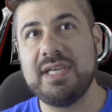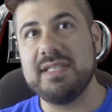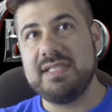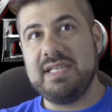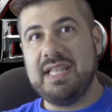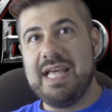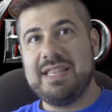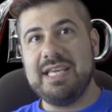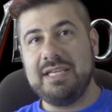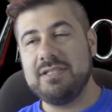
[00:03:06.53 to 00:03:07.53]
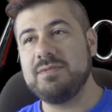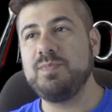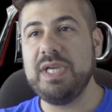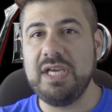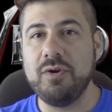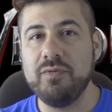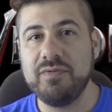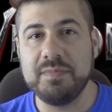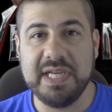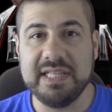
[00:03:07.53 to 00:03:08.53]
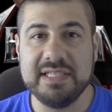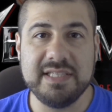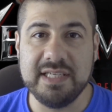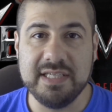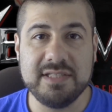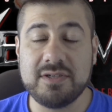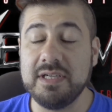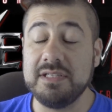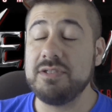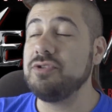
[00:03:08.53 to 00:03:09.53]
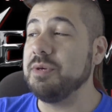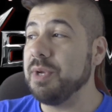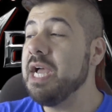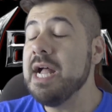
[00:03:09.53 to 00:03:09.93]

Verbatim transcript: I could see that thing just peeking over from Daly City. It's, it's a trip.